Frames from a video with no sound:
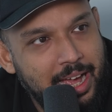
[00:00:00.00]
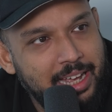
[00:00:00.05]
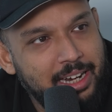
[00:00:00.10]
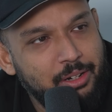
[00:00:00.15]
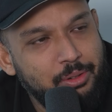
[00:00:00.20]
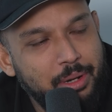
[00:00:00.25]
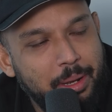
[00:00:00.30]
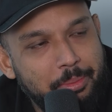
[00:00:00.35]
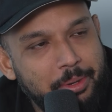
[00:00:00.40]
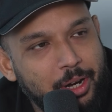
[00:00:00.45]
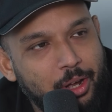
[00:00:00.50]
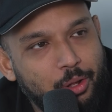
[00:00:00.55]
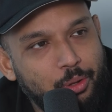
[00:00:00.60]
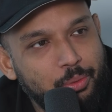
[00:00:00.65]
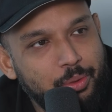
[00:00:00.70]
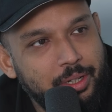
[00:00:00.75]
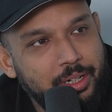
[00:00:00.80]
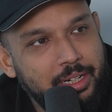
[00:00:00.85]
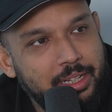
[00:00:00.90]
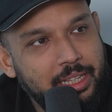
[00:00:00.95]
I don't. I mean,
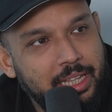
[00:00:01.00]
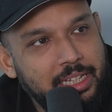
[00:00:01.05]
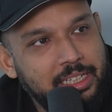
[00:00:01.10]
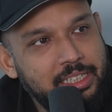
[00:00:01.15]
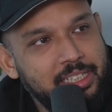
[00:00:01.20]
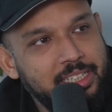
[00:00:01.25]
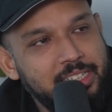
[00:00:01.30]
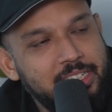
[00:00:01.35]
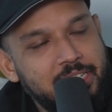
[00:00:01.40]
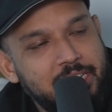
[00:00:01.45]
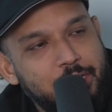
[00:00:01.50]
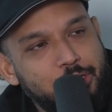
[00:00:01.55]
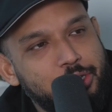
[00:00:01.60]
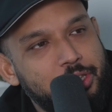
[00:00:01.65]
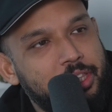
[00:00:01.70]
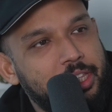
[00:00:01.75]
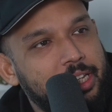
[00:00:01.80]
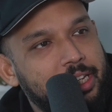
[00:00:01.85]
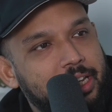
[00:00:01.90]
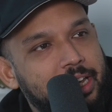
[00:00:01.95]
all we're like. Listen,
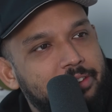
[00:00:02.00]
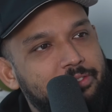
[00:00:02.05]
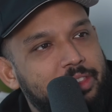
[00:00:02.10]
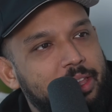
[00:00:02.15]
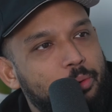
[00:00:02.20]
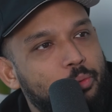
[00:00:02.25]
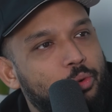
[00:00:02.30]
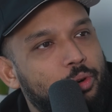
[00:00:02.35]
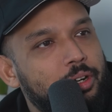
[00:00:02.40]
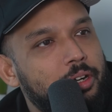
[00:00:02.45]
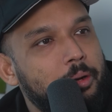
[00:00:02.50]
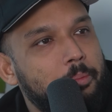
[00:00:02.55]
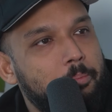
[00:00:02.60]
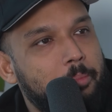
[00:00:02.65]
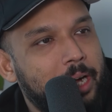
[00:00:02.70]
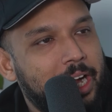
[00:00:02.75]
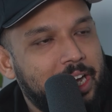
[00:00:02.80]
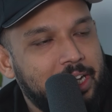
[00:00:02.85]
here's the thing: if they weren't